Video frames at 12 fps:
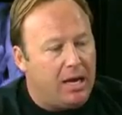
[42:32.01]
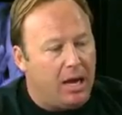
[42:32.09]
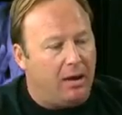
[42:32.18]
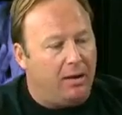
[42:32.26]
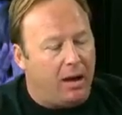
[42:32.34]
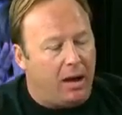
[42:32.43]

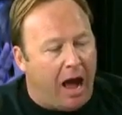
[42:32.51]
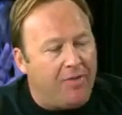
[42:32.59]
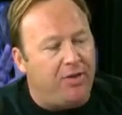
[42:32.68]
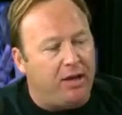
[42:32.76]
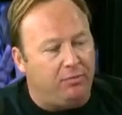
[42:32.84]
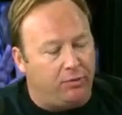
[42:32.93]
I
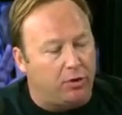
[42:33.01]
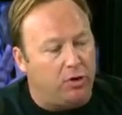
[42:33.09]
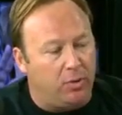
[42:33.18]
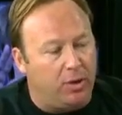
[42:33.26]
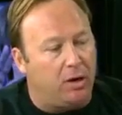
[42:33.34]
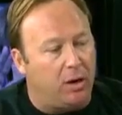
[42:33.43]
think they're
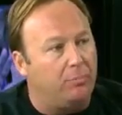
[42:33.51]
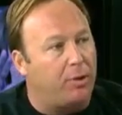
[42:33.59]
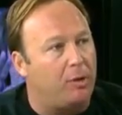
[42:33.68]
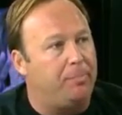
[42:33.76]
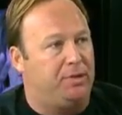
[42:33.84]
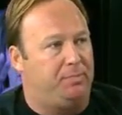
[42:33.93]
doing it on
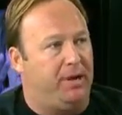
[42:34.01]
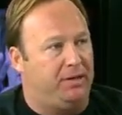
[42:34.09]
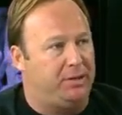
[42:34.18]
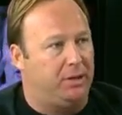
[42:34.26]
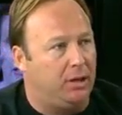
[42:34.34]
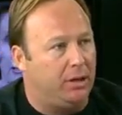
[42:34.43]
purpose,
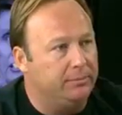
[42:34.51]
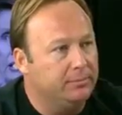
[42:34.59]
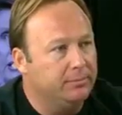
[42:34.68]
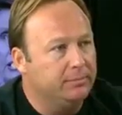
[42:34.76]
basically.